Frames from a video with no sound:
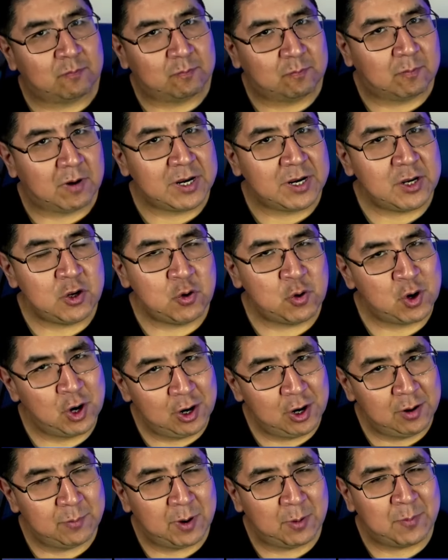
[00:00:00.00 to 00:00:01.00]
what you
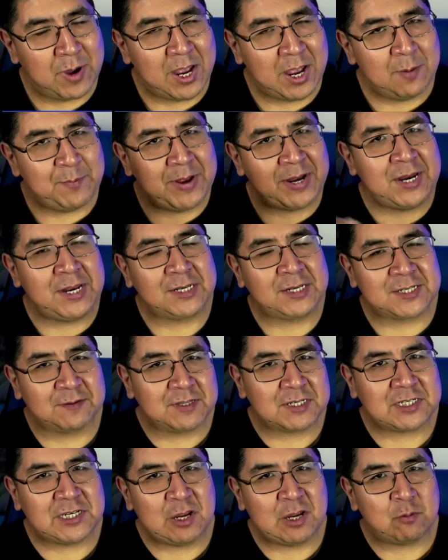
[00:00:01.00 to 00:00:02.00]
heard about my opinions of
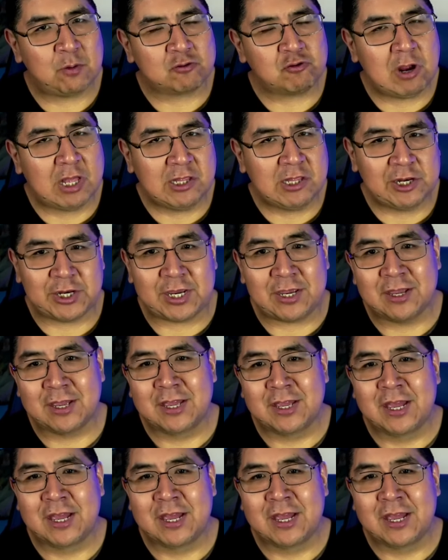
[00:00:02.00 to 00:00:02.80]
the sequel trilogy.